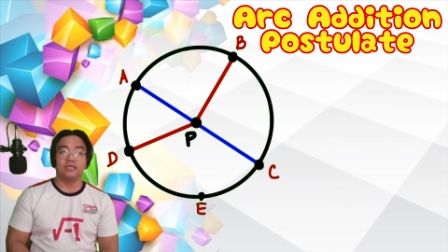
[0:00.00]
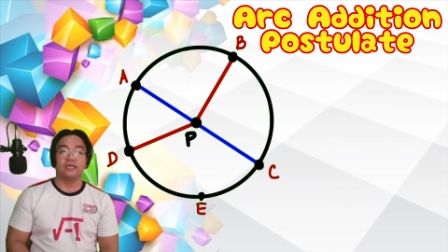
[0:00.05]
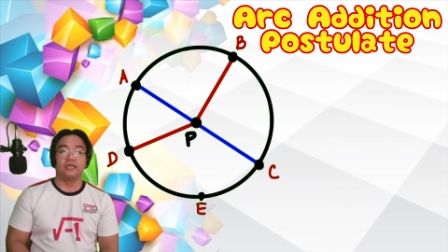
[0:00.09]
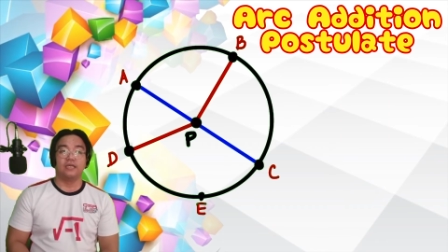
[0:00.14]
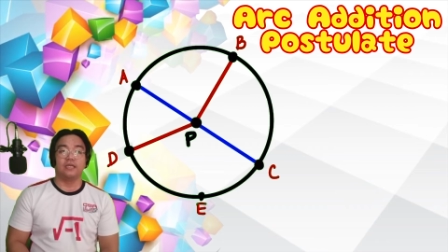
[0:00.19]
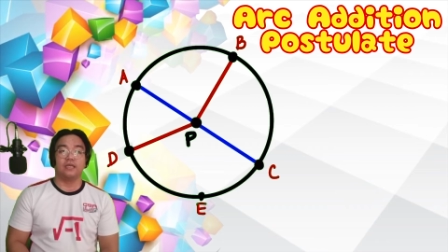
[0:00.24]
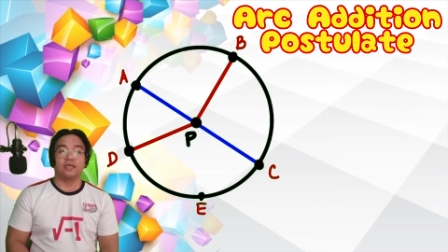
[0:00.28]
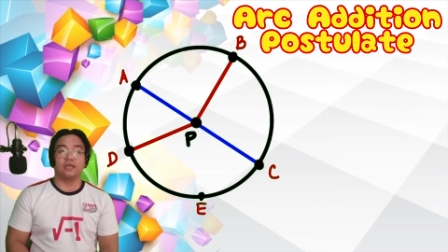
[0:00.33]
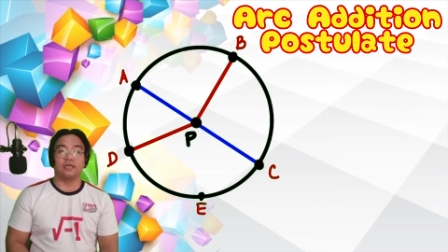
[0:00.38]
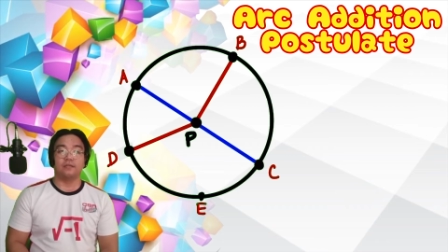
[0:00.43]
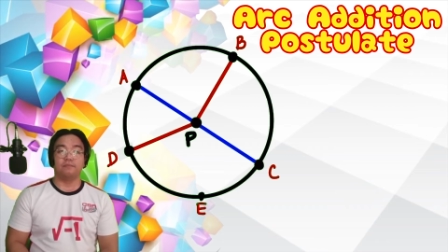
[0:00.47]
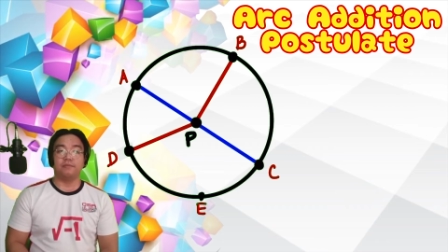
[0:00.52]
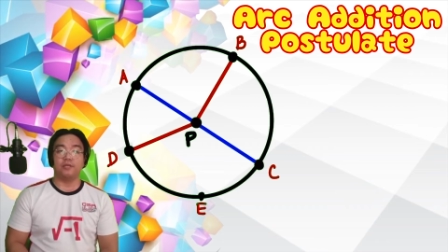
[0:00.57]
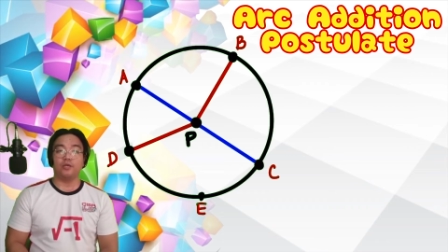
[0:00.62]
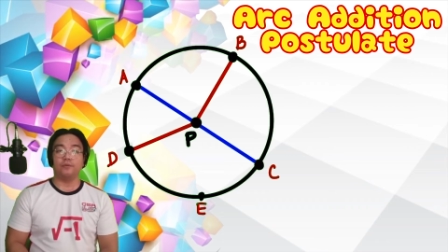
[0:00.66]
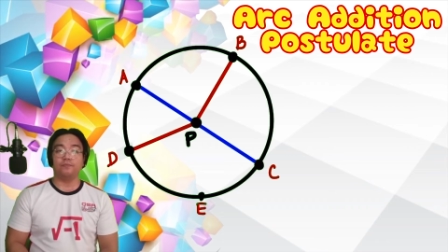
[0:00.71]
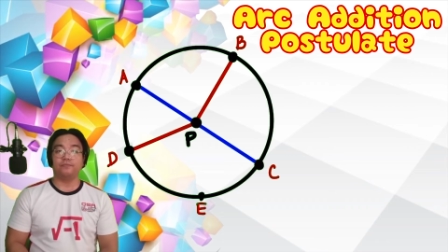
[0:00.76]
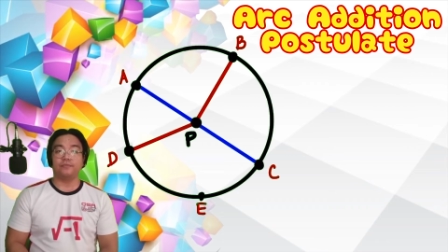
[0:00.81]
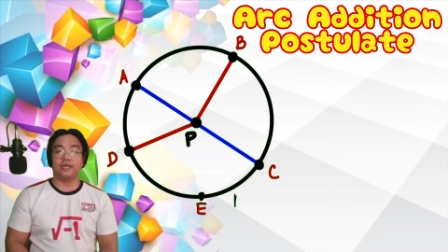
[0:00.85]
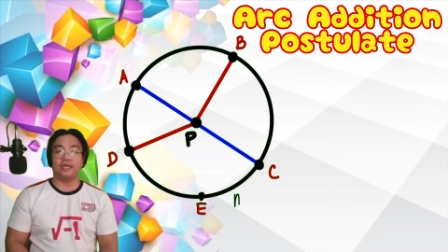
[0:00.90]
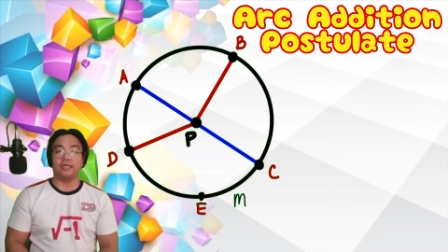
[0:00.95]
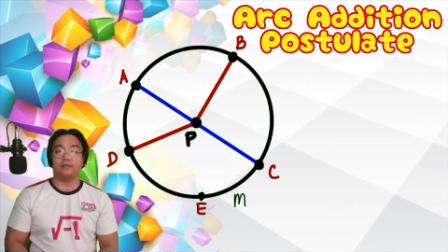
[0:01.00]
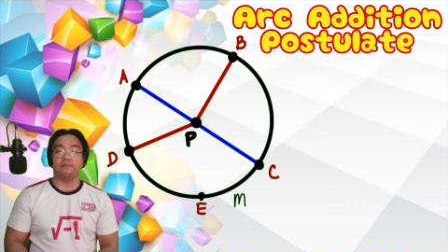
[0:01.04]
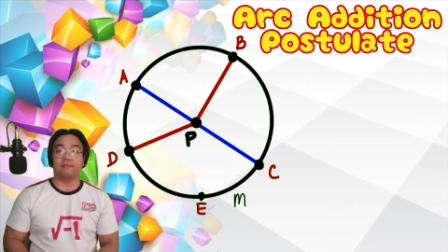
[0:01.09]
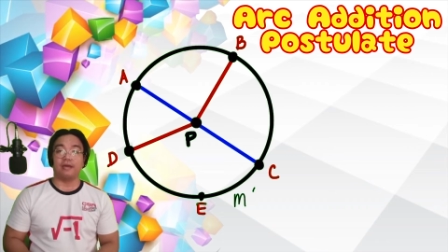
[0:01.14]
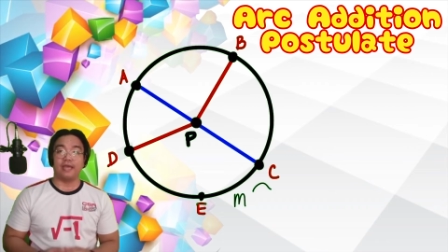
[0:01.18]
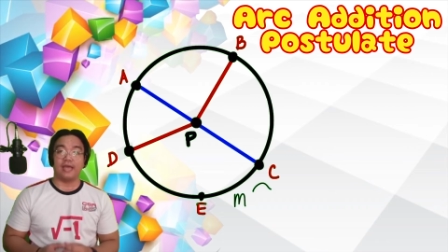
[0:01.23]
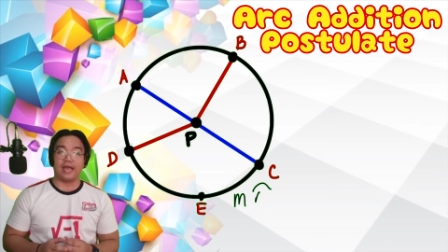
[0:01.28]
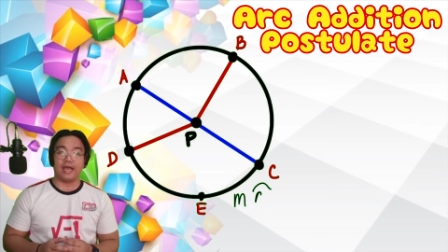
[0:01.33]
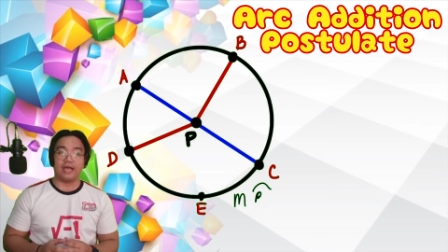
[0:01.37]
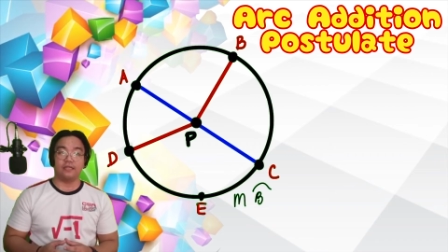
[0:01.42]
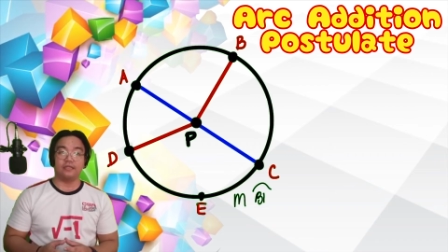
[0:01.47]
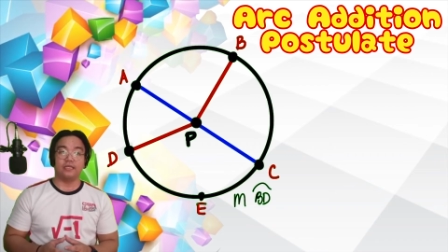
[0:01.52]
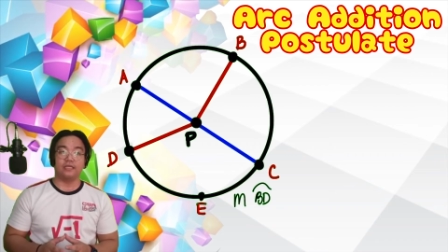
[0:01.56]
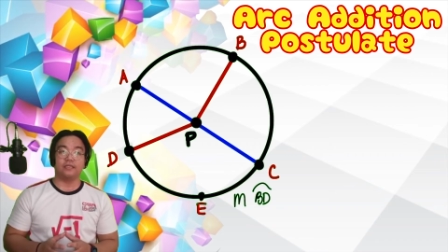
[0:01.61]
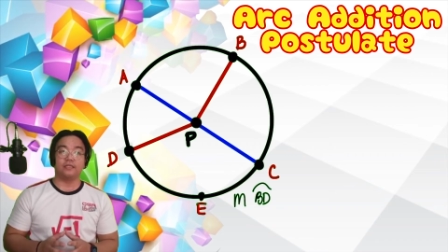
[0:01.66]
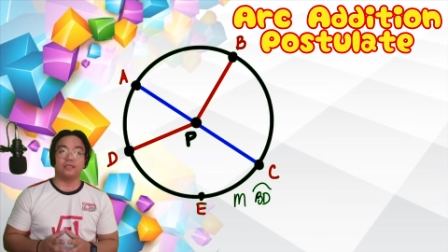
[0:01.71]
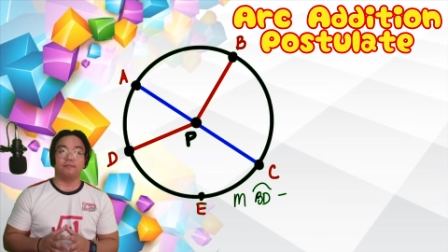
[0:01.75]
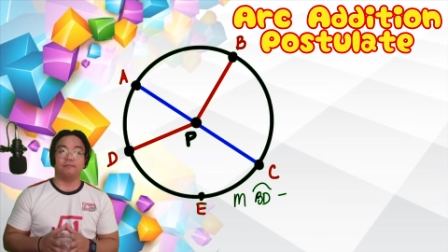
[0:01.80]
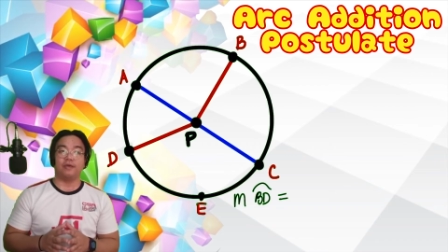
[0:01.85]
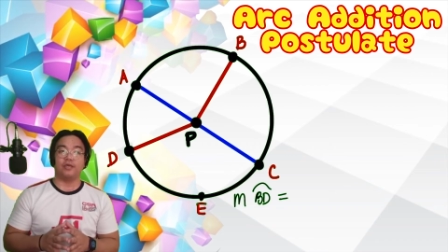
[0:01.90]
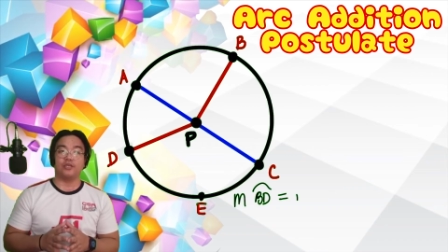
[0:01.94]
can be obtained by adding
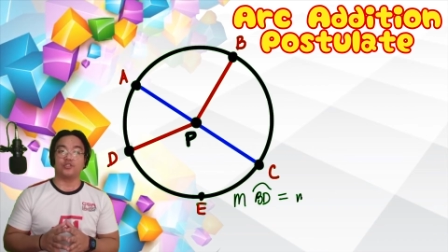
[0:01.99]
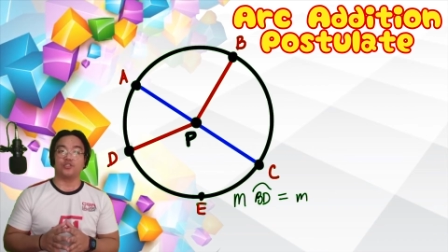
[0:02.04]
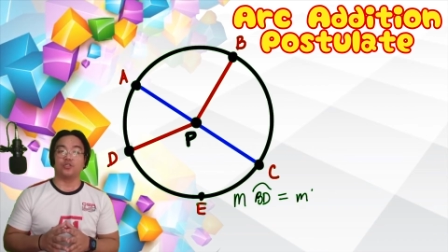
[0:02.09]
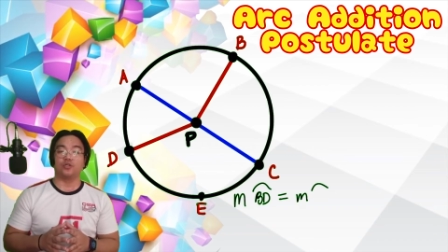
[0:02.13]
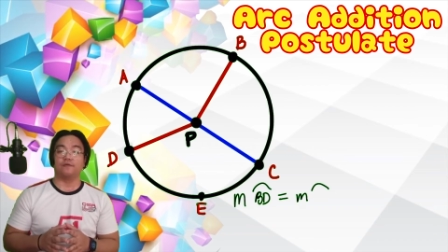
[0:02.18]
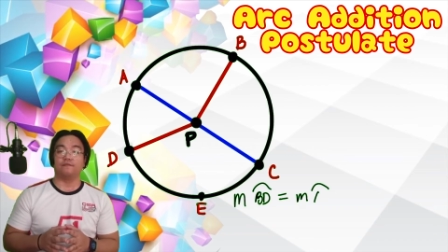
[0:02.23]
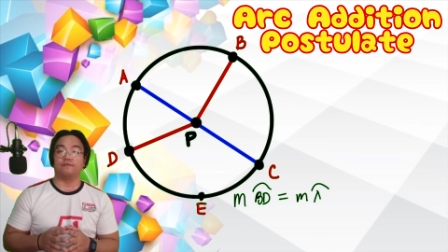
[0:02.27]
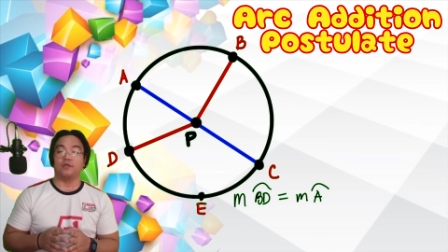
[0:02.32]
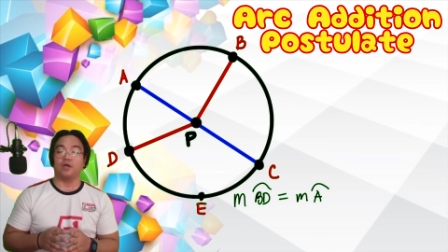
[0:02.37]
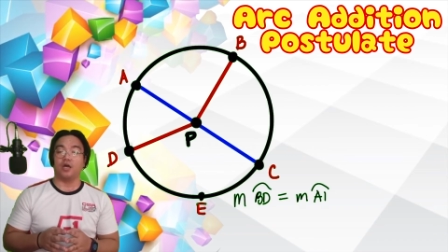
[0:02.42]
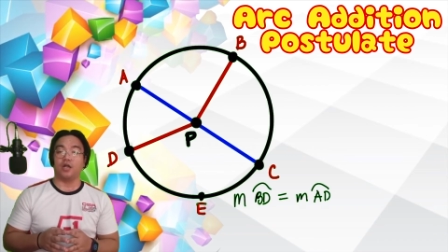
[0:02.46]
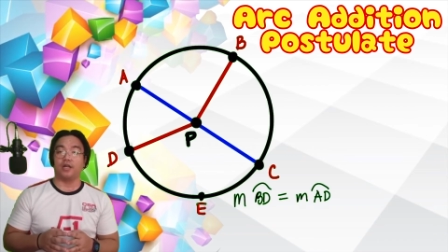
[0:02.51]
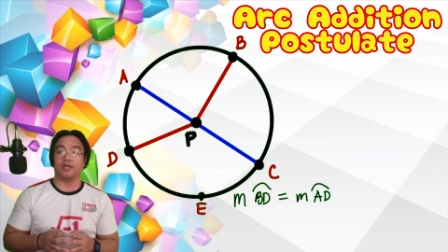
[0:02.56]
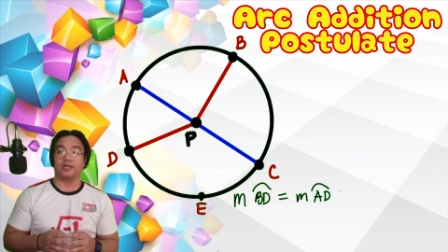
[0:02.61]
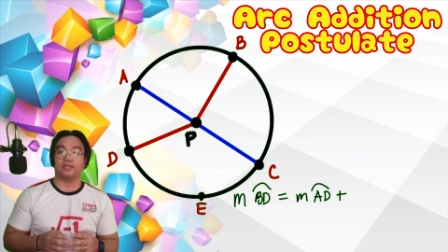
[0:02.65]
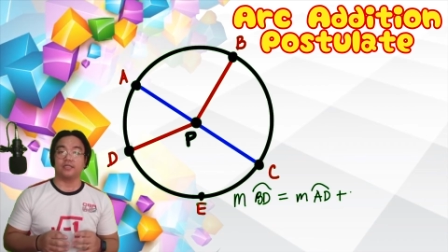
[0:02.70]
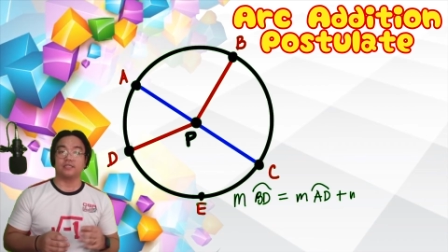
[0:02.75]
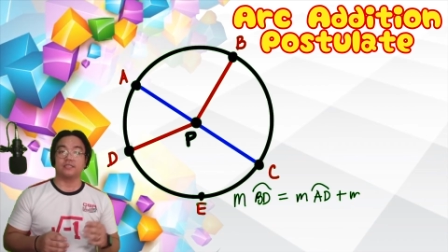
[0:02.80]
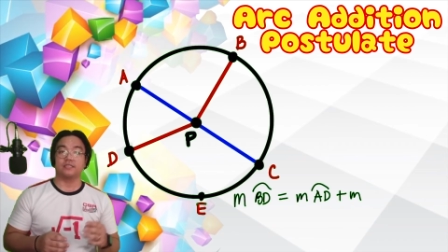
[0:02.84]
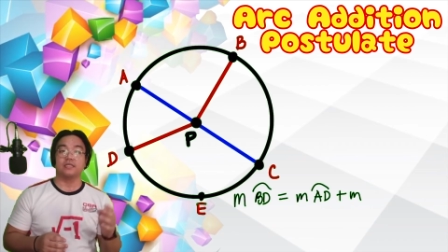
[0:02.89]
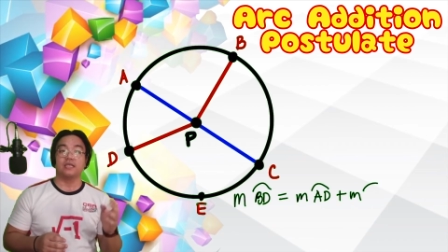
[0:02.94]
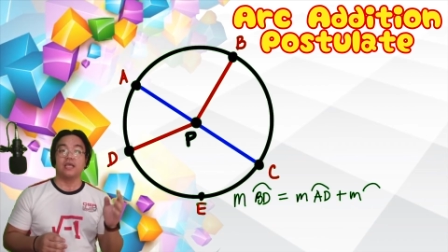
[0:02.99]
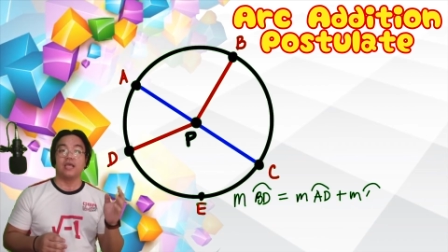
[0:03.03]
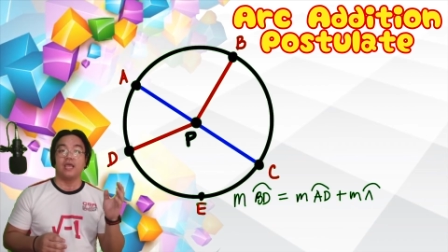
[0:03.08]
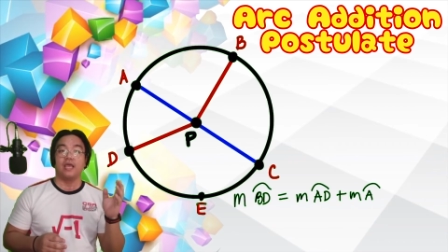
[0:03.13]
the measure of the arcs